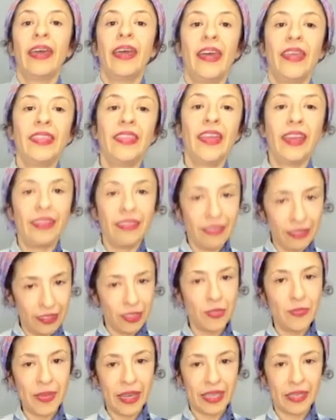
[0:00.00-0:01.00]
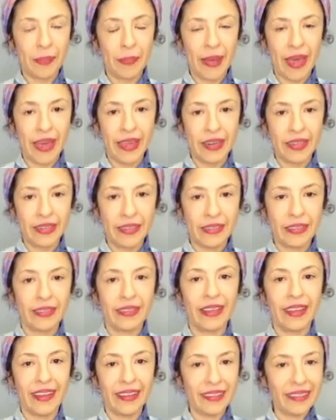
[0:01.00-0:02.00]
And then you make a pattern
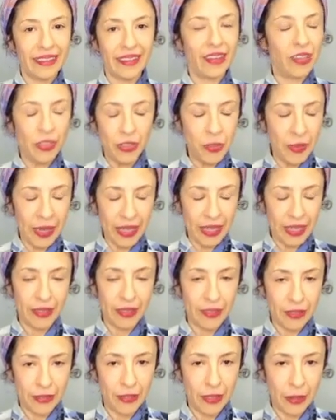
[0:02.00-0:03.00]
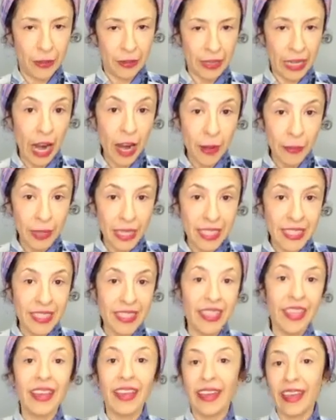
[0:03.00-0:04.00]
and you make a
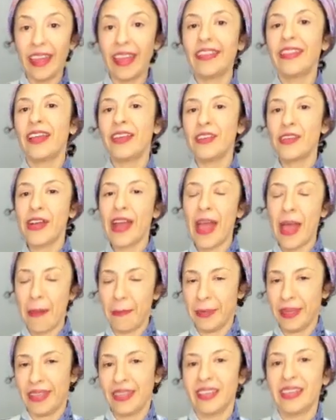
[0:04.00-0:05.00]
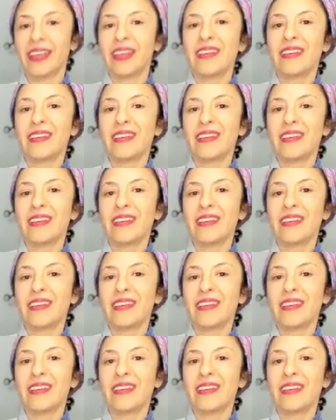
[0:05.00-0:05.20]
garment and then you're happy.